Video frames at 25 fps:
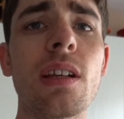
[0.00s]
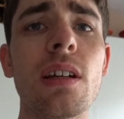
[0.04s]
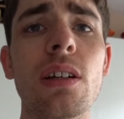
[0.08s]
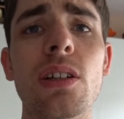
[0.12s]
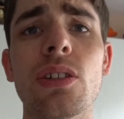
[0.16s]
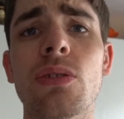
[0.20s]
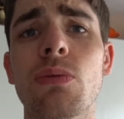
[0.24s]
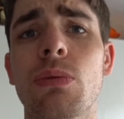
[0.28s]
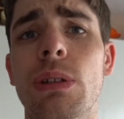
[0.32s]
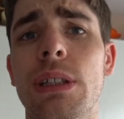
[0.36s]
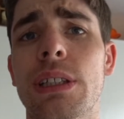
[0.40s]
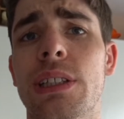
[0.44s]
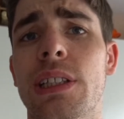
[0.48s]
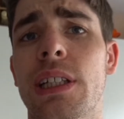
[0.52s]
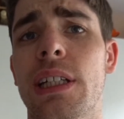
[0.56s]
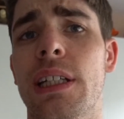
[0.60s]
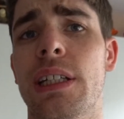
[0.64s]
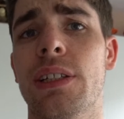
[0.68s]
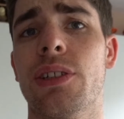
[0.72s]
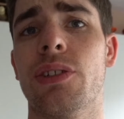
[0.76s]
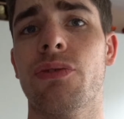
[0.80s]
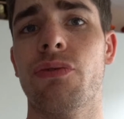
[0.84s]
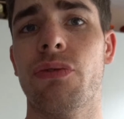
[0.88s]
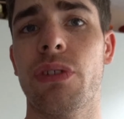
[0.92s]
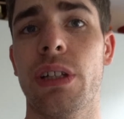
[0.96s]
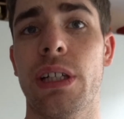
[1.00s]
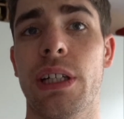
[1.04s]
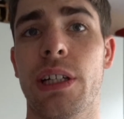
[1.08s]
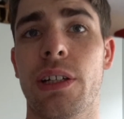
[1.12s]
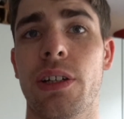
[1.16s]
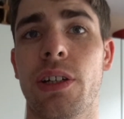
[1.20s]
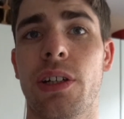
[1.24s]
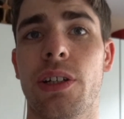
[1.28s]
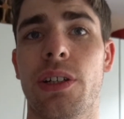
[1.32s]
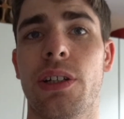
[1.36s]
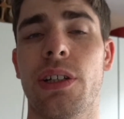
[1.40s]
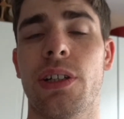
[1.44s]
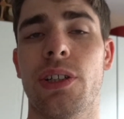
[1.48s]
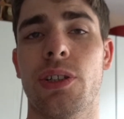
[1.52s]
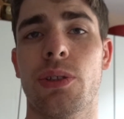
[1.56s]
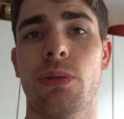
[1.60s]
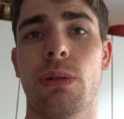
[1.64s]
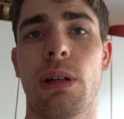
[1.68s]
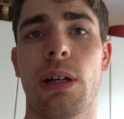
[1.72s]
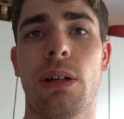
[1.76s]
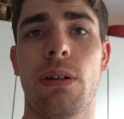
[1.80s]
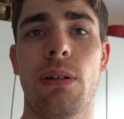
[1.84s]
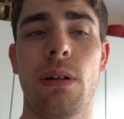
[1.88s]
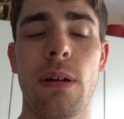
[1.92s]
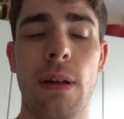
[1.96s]
which is really good as
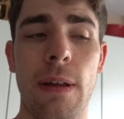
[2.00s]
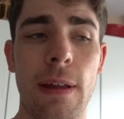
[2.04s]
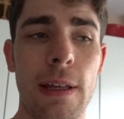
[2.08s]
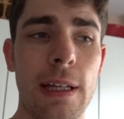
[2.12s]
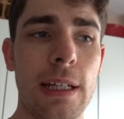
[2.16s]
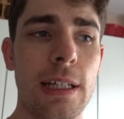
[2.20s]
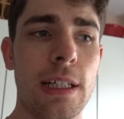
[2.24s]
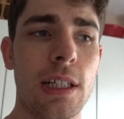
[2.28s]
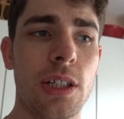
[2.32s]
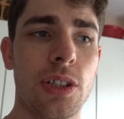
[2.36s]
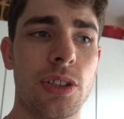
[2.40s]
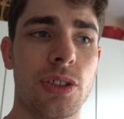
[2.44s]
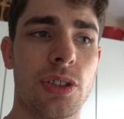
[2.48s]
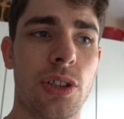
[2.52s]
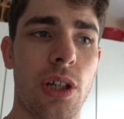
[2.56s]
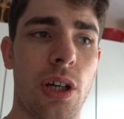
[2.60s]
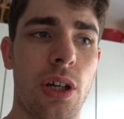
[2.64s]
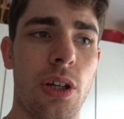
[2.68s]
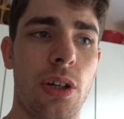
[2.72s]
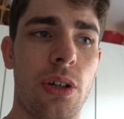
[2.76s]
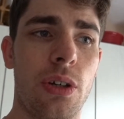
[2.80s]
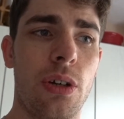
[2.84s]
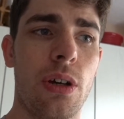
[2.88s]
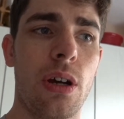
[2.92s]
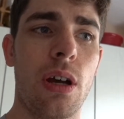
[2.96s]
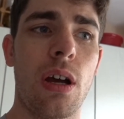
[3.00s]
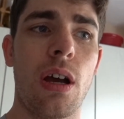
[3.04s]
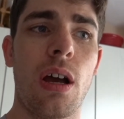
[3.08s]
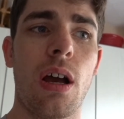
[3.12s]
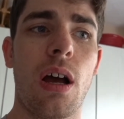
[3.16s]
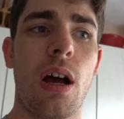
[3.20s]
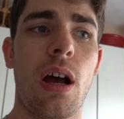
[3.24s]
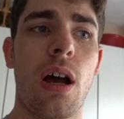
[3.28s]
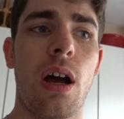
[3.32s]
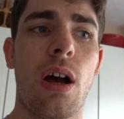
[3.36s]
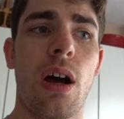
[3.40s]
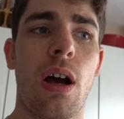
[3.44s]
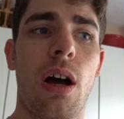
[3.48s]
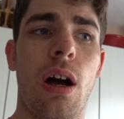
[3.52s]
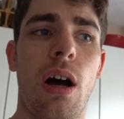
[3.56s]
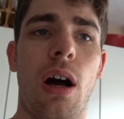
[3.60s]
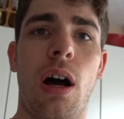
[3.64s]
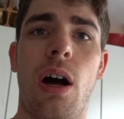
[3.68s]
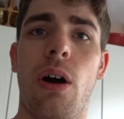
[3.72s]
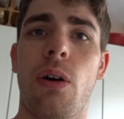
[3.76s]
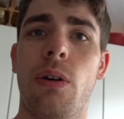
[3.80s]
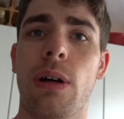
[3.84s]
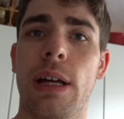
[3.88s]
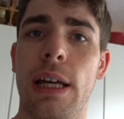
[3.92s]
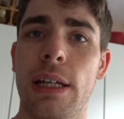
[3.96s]
well. So
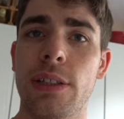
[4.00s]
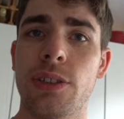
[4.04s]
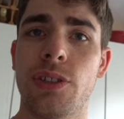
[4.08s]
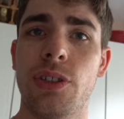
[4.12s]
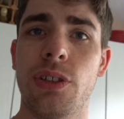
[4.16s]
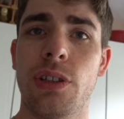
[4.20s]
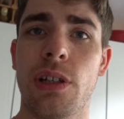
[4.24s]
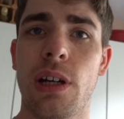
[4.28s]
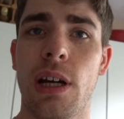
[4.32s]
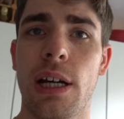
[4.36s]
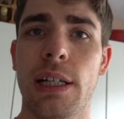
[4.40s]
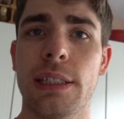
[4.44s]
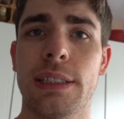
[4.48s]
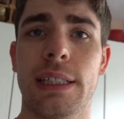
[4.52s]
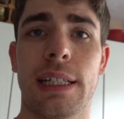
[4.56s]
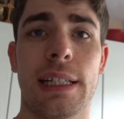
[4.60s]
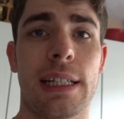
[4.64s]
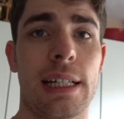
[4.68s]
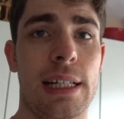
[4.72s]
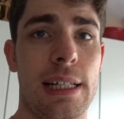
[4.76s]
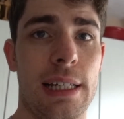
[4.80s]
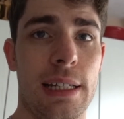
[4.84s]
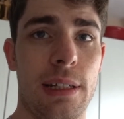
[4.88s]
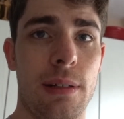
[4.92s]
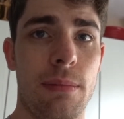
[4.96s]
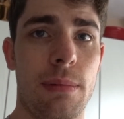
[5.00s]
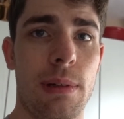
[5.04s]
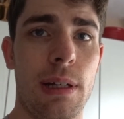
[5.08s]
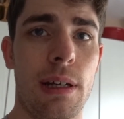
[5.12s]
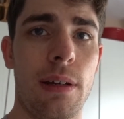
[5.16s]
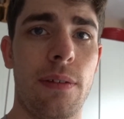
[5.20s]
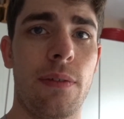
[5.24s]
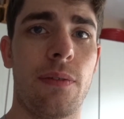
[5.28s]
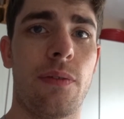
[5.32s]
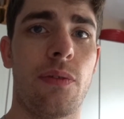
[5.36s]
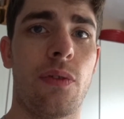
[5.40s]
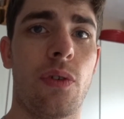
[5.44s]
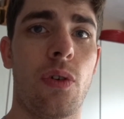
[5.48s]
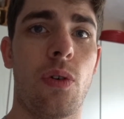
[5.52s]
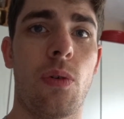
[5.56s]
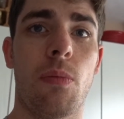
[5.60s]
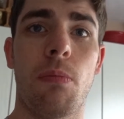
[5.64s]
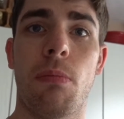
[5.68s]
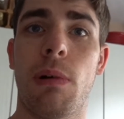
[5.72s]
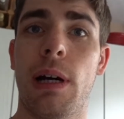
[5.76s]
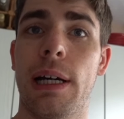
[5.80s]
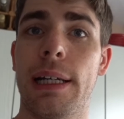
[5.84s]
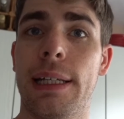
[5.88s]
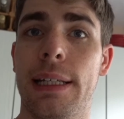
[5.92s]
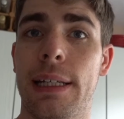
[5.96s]
I'll catch you guys in a little bit for
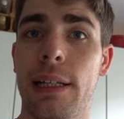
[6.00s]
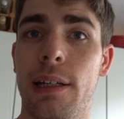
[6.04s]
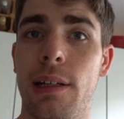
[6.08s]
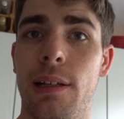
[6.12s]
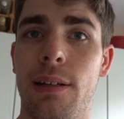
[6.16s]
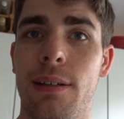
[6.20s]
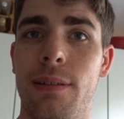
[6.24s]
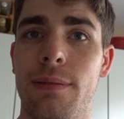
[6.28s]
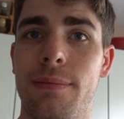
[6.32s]
my dinner.